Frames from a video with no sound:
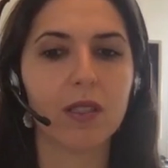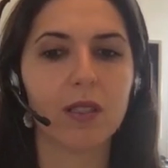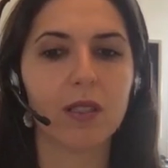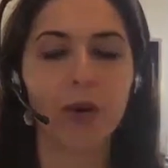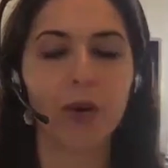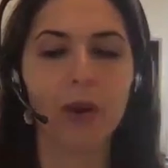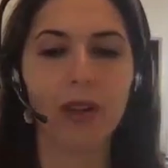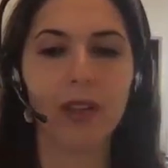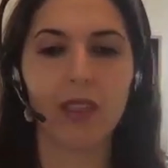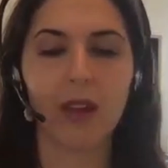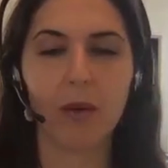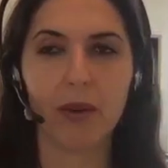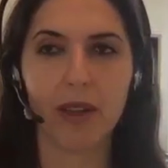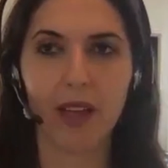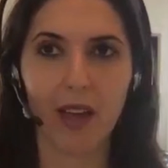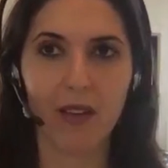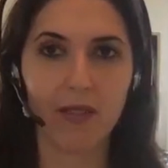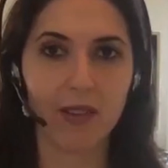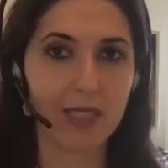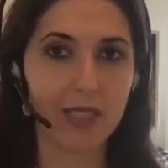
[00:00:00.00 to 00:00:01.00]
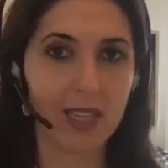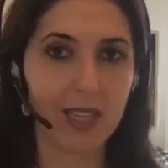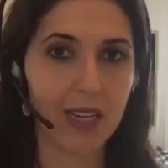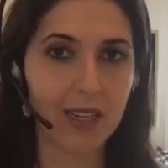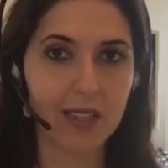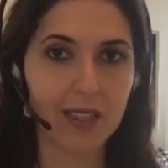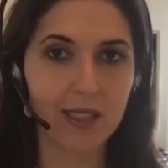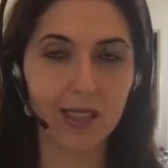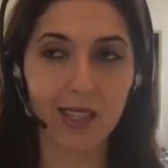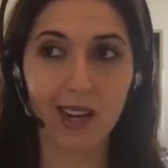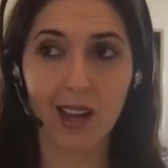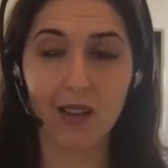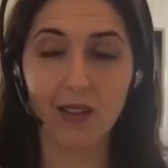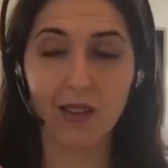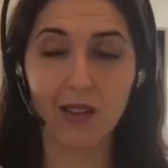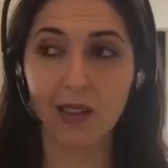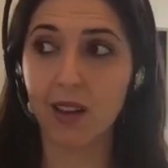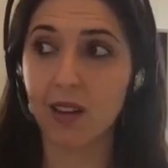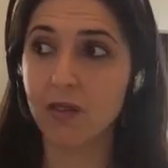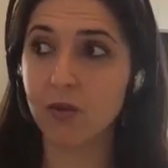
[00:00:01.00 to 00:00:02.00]
knowing that we have a tendency to have a
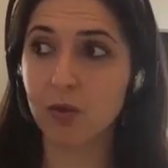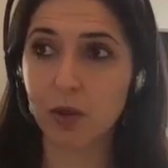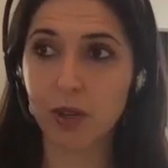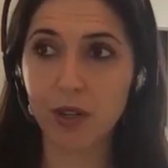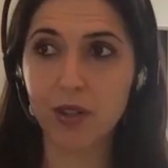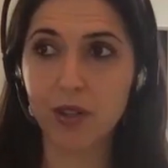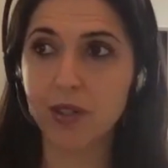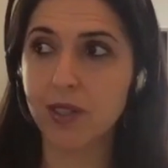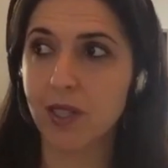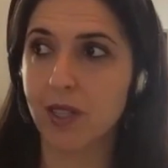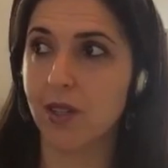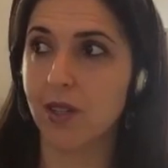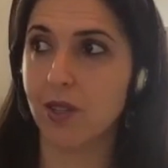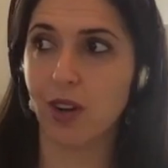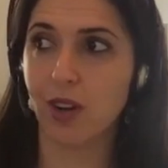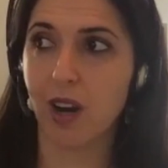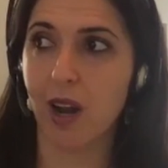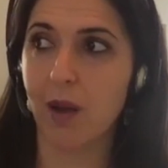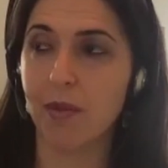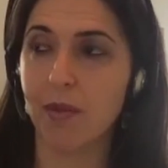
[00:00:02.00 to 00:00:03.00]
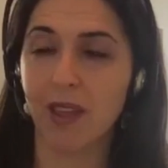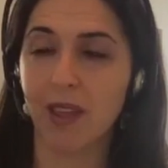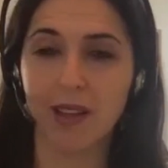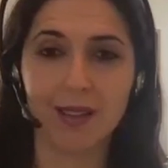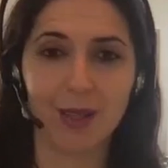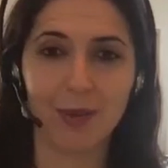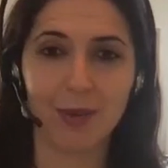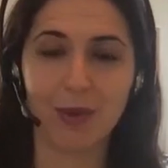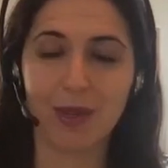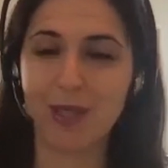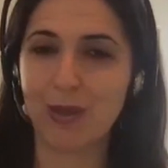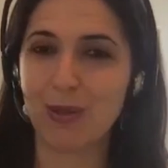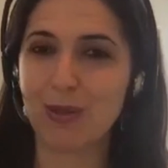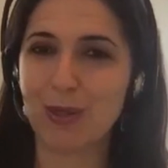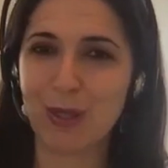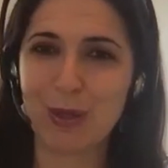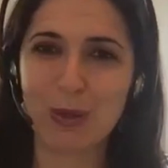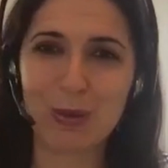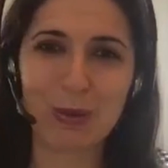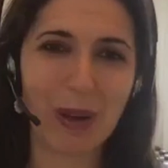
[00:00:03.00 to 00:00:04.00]
lot of words to describe things that we don't
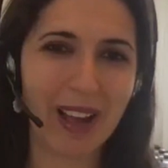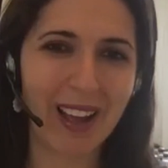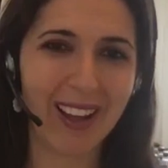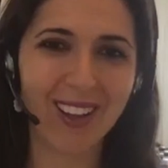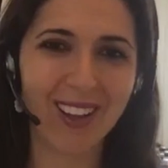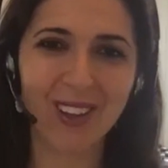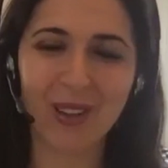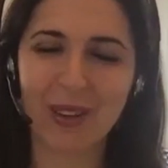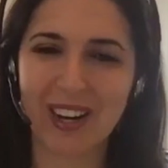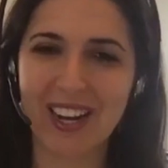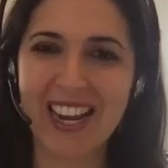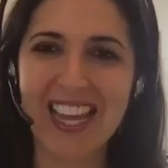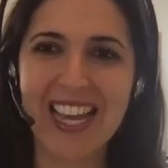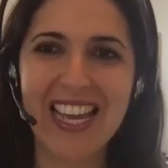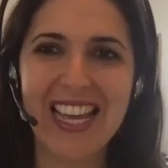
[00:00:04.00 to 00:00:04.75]
do well or